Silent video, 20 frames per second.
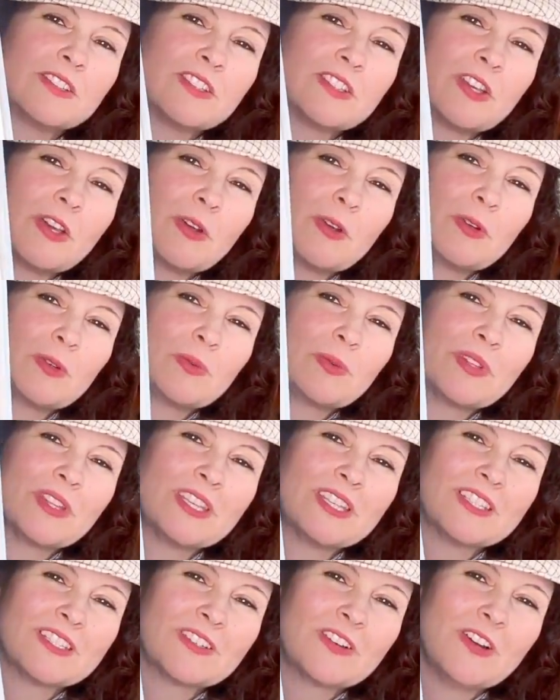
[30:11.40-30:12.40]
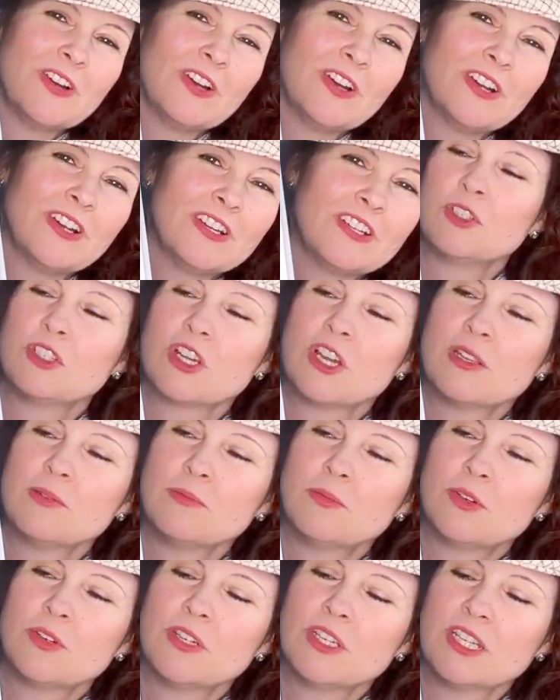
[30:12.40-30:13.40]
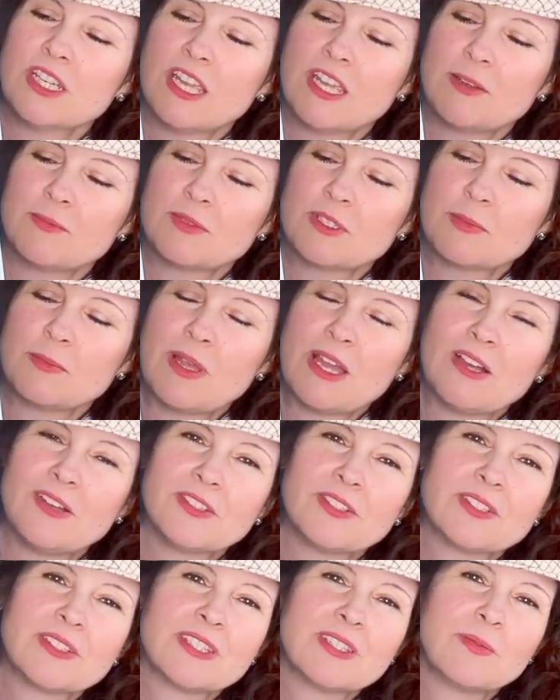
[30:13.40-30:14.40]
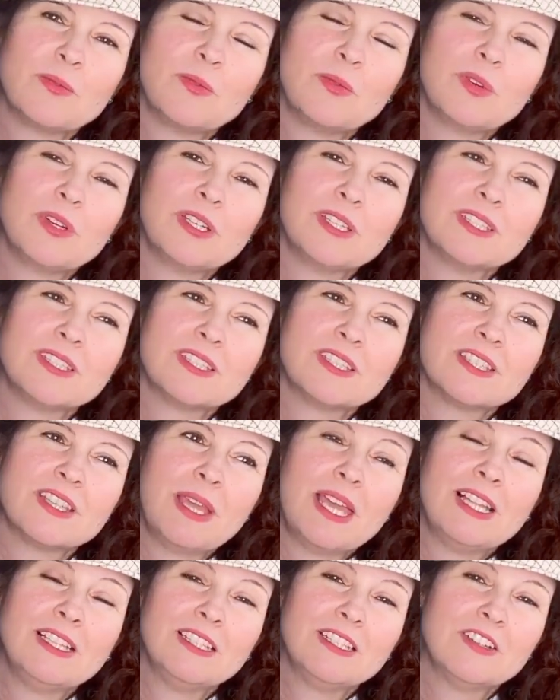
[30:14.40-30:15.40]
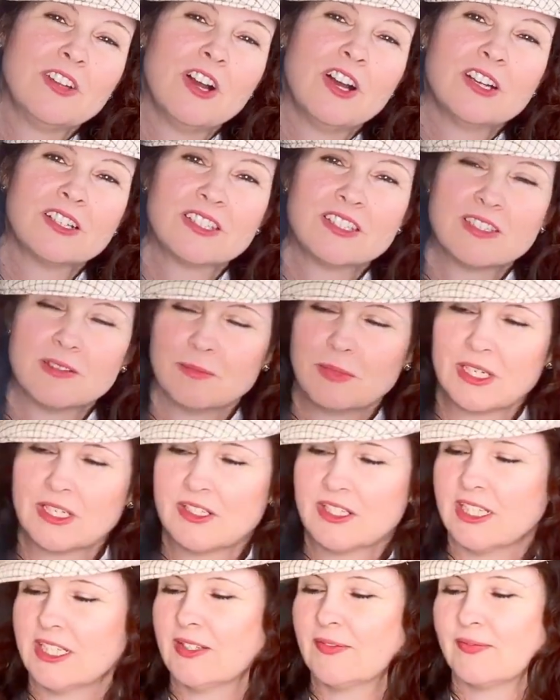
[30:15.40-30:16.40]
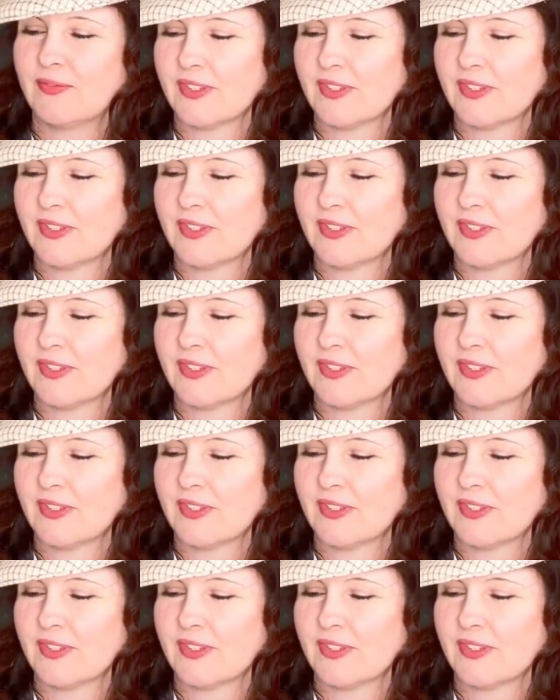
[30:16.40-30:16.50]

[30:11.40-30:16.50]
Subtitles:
Toad with his car. John Burningham's spouse was Helen Oxenberry,